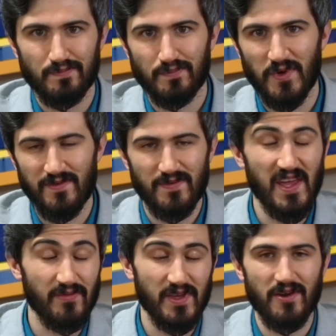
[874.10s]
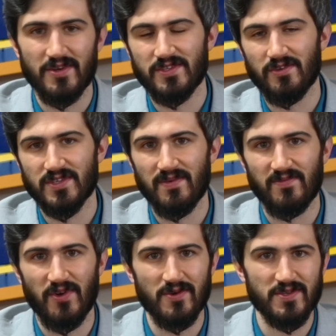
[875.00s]
But thankfully, there are still some
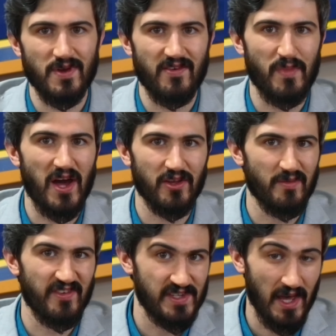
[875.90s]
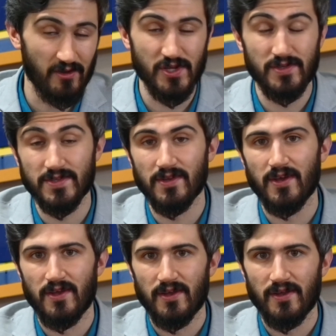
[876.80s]
folks who have a modicum of intelligence
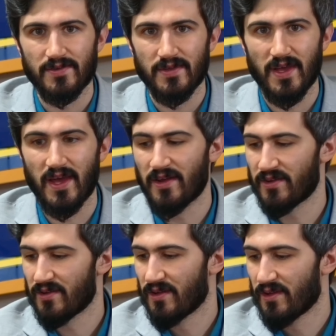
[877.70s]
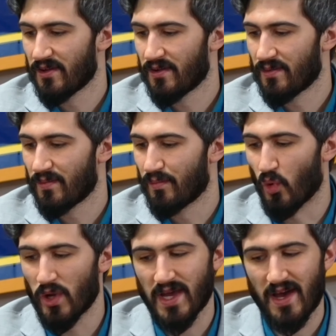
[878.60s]
and
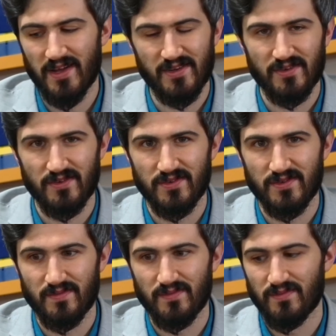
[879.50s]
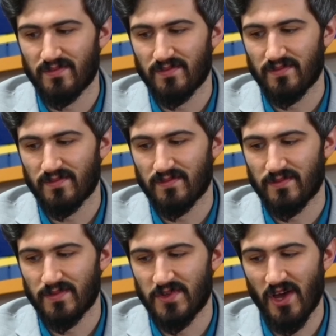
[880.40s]
boycott
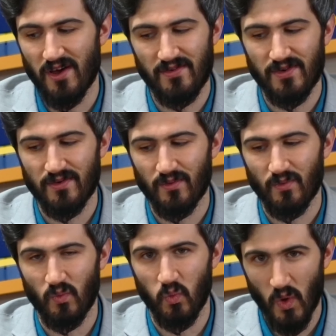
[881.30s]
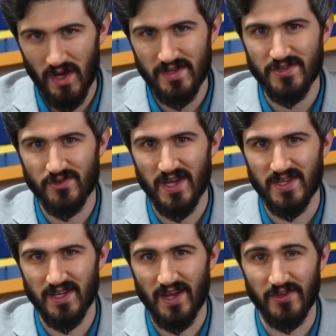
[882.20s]
Dove was
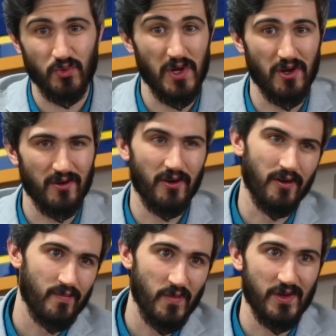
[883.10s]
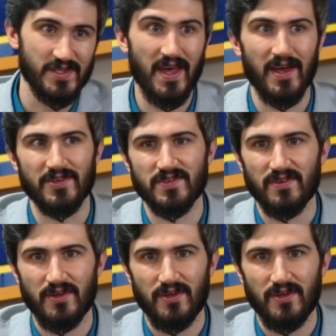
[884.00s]
trending on the Twitter, or known as X.